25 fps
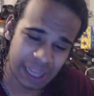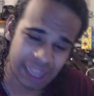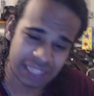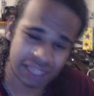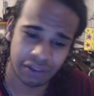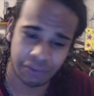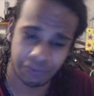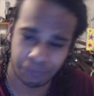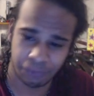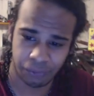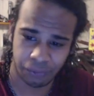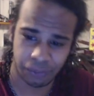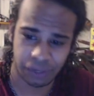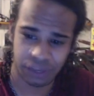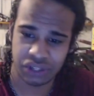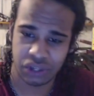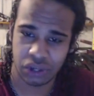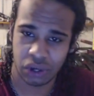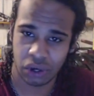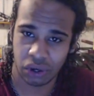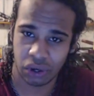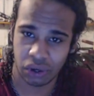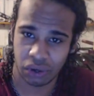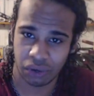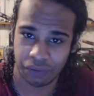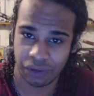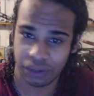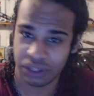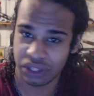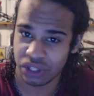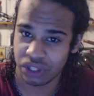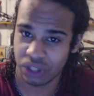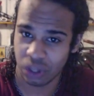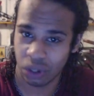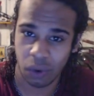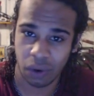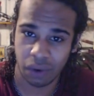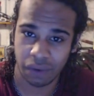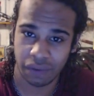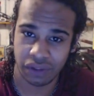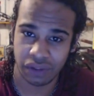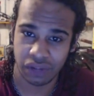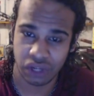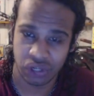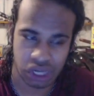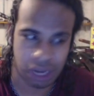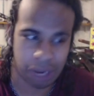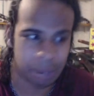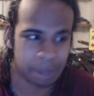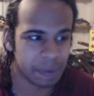basically freeze the core
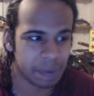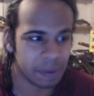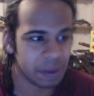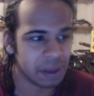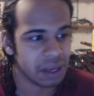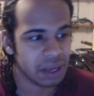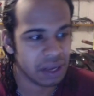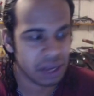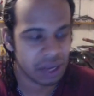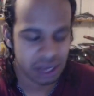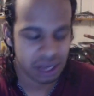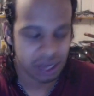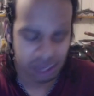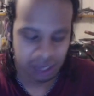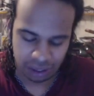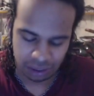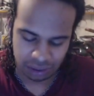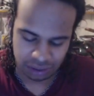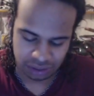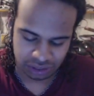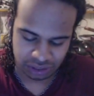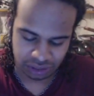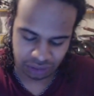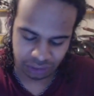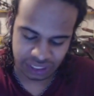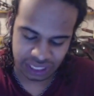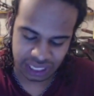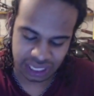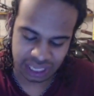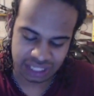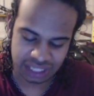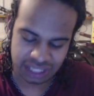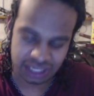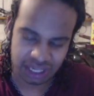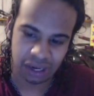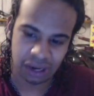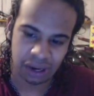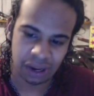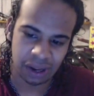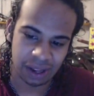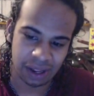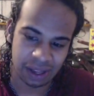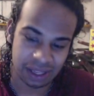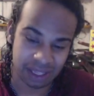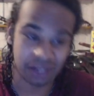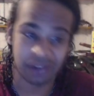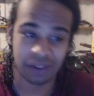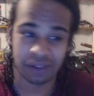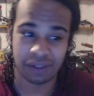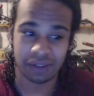of the ship." Sylvia says,
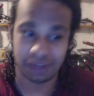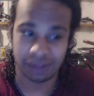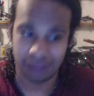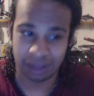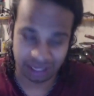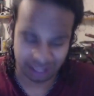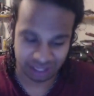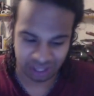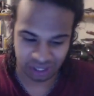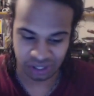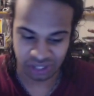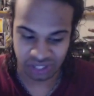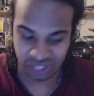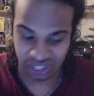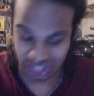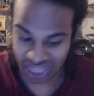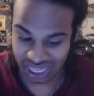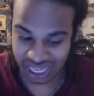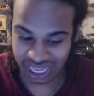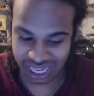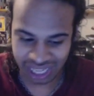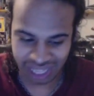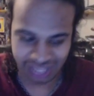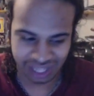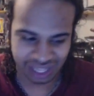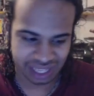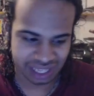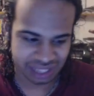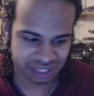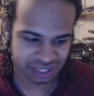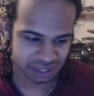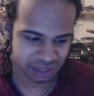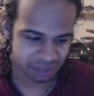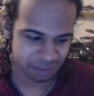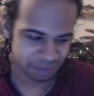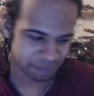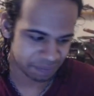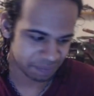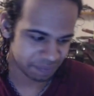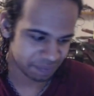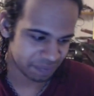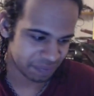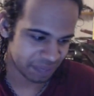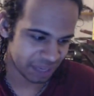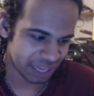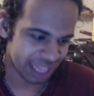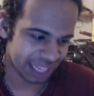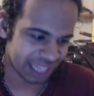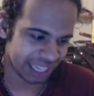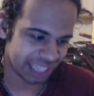so they start singing this.
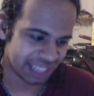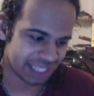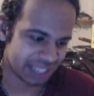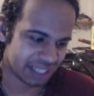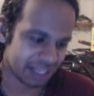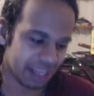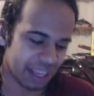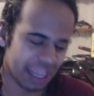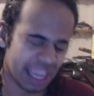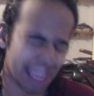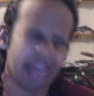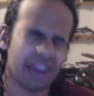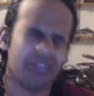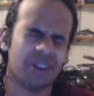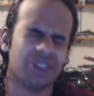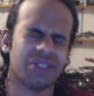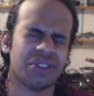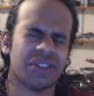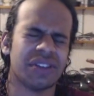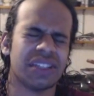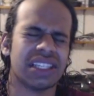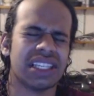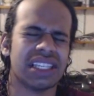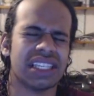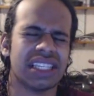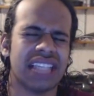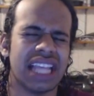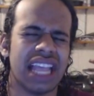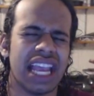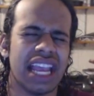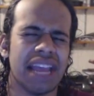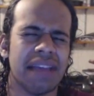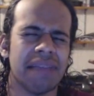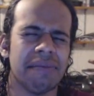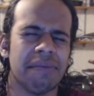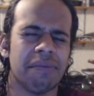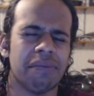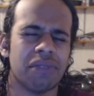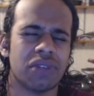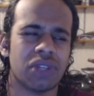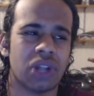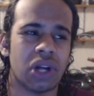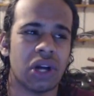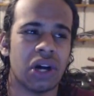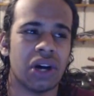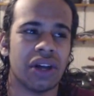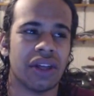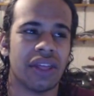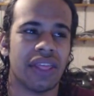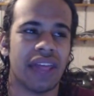And like, and also it's the same
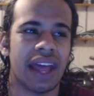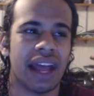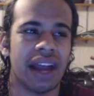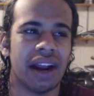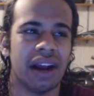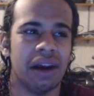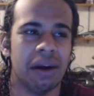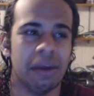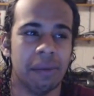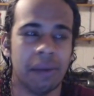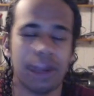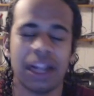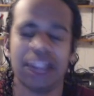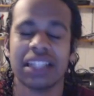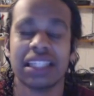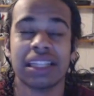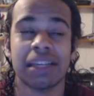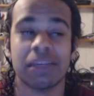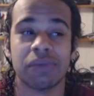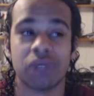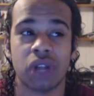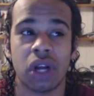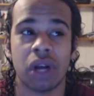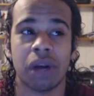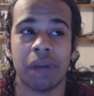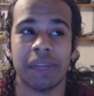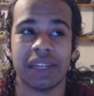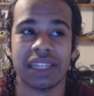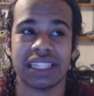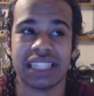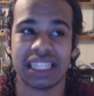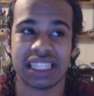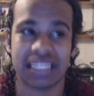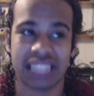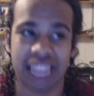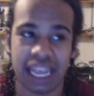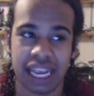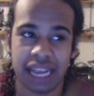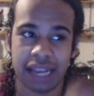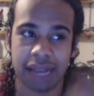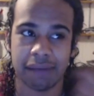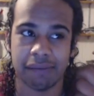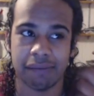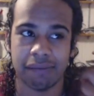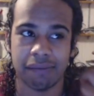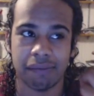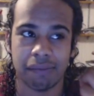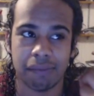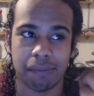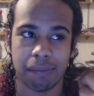song that, well not the same song, but it's the
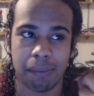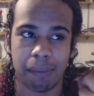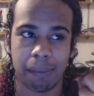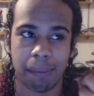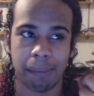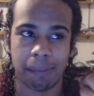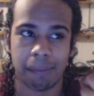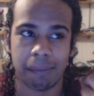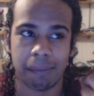same,